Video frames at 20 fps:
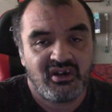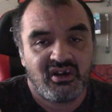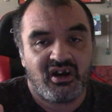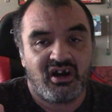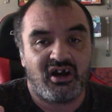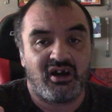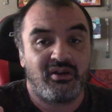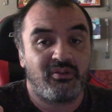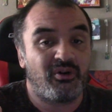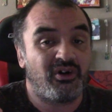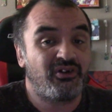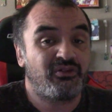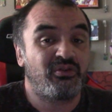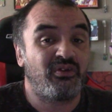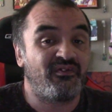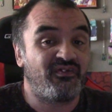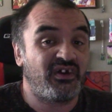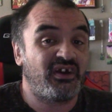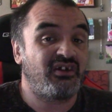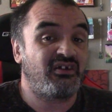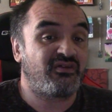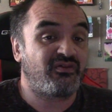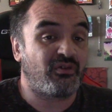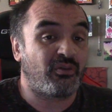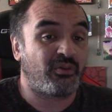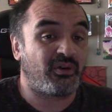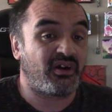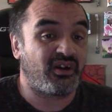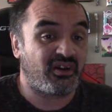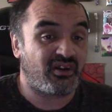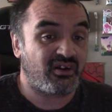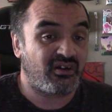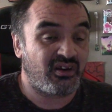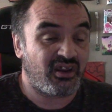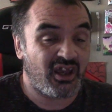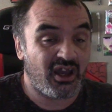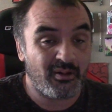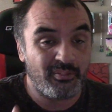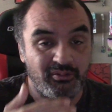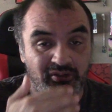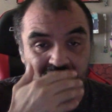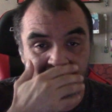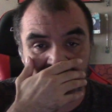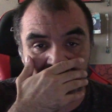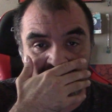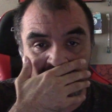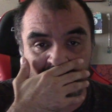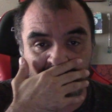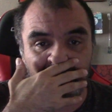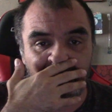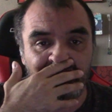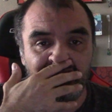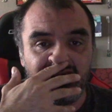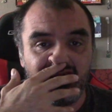Uh, he wants revenge for what happened to him